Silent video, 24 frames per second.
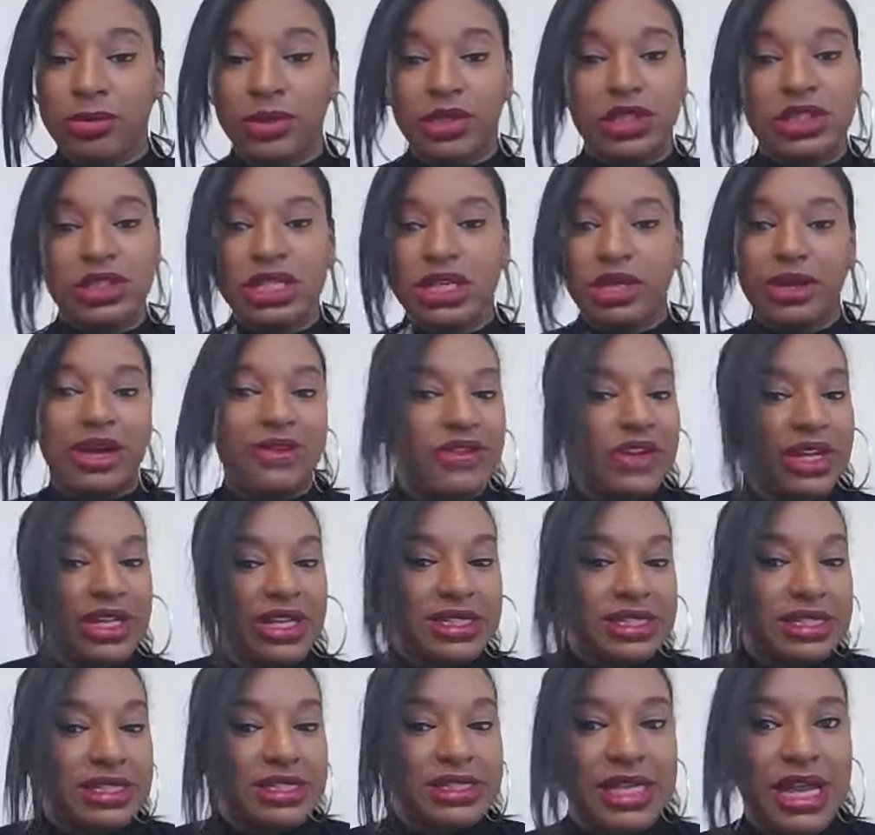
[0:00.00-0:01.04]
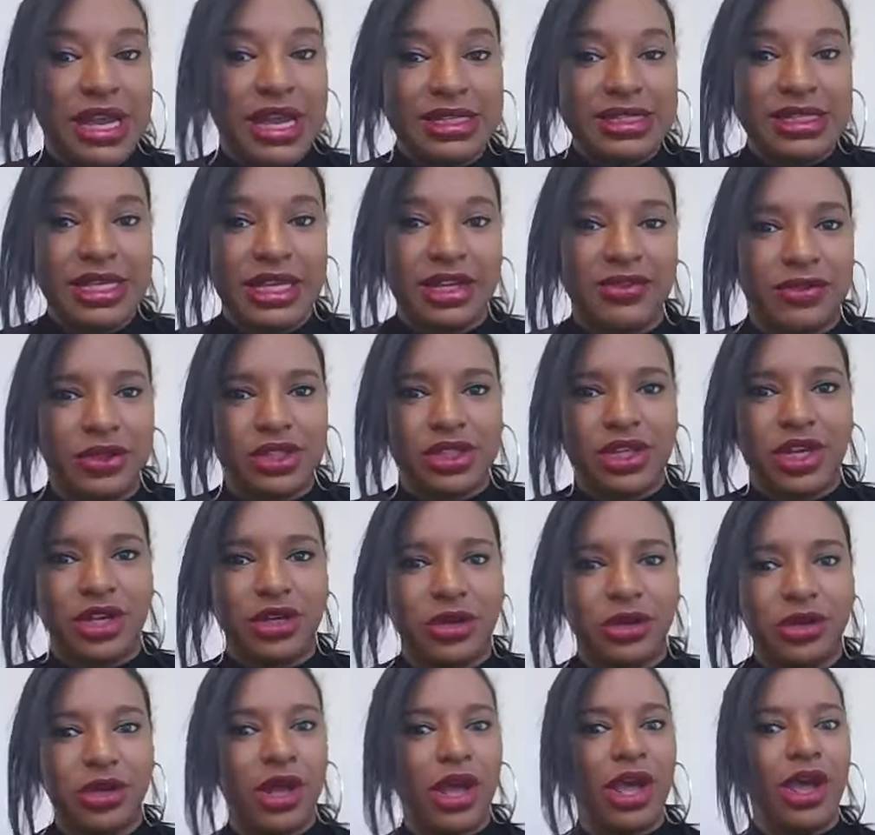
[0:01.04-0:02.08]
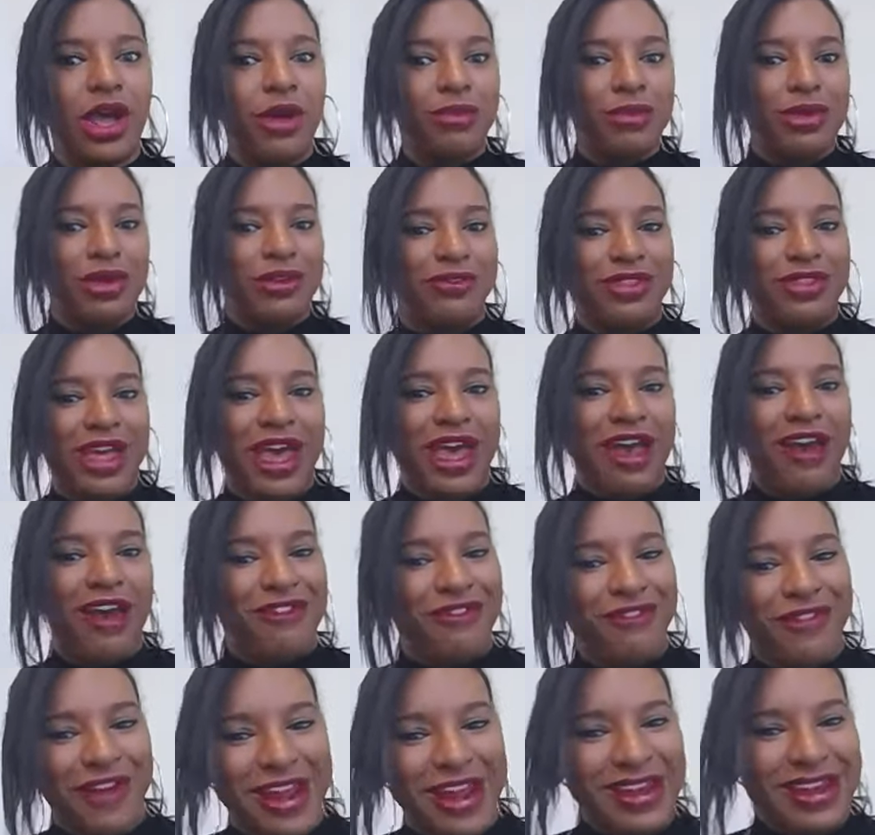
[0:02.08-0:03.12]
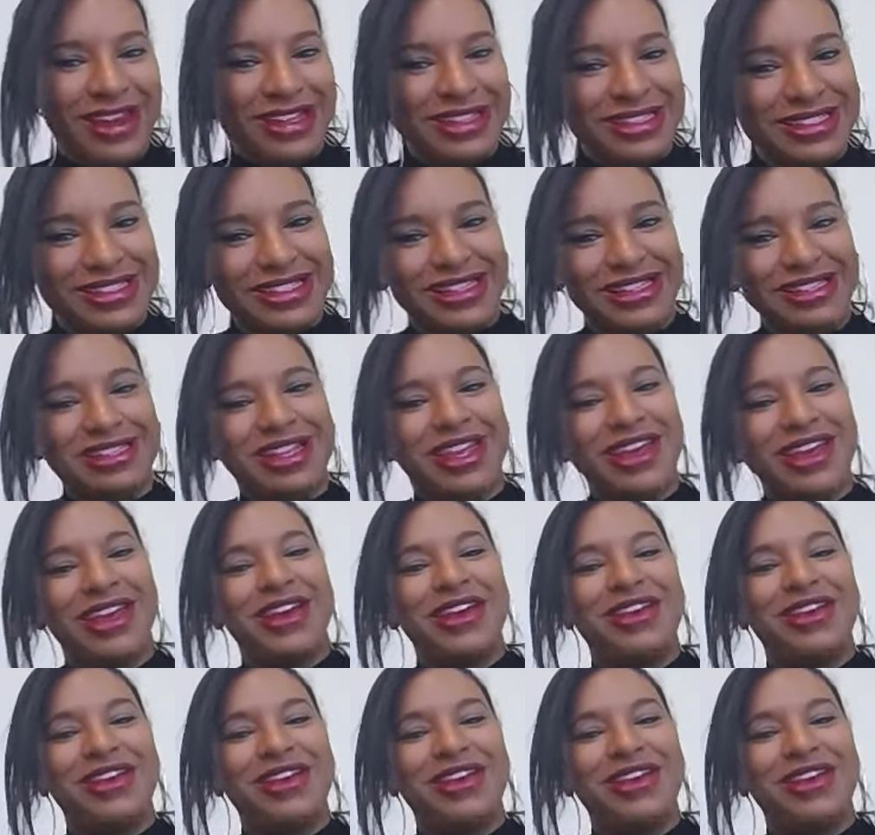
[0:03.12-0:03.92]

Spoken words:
because they don't have an understanding of what's going on with their finances.